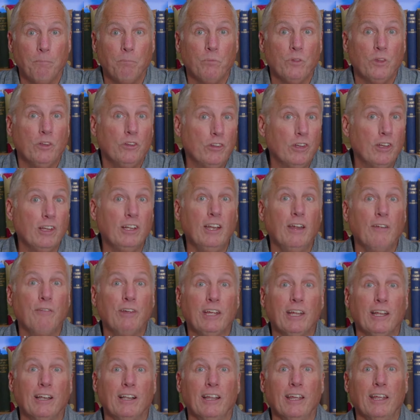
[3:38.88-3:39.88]

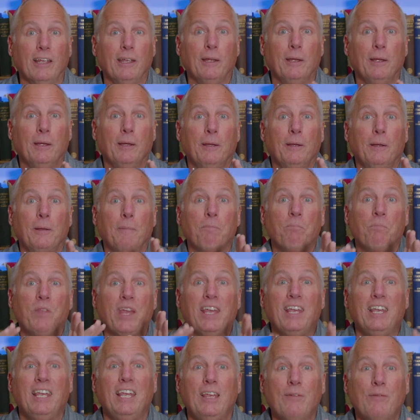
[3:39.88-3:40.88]
Significantly,
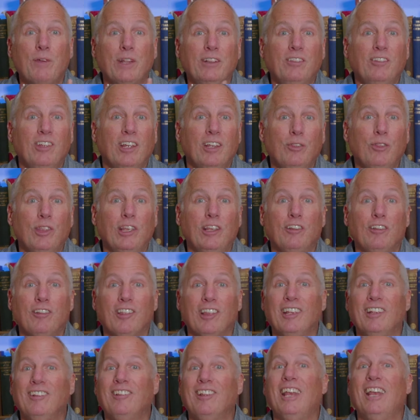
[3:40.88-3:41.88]
they even did these
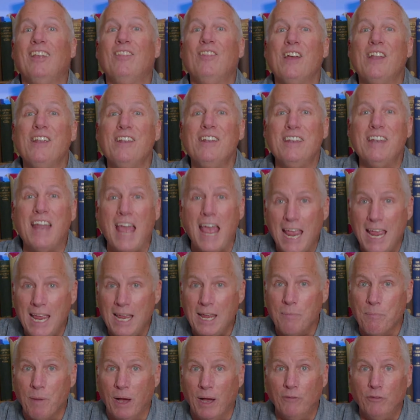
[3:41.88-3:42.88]
things in the
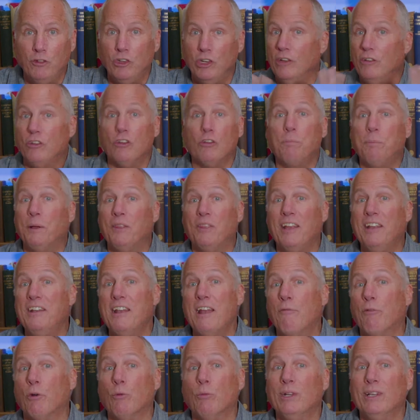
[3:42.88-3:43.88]
name of Jesus, but they
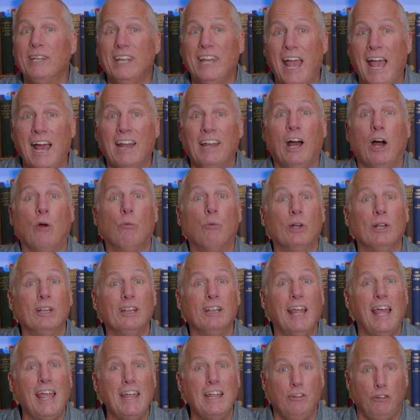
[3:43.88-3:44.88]
never really had a
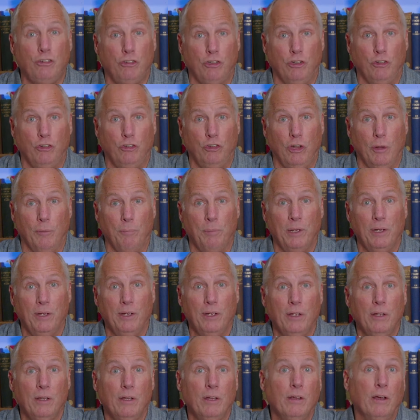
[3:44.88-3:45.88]
relationship
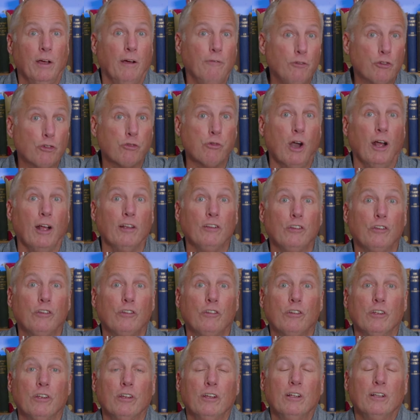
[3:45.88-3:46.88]
of
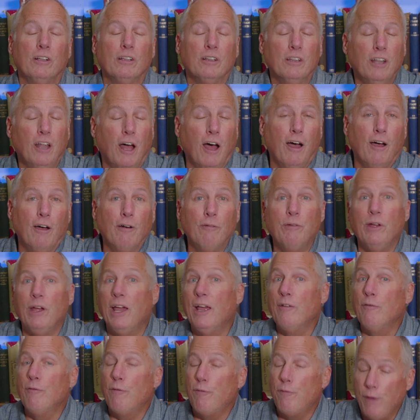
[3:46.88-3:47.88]
trust, love,
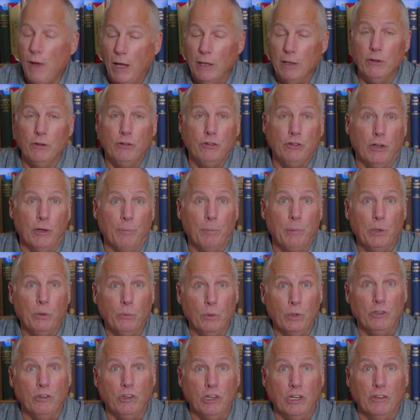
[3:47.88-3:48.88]
and fellowship
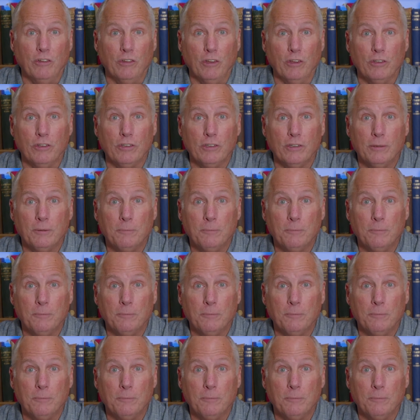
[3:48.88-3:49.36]
with Jesus.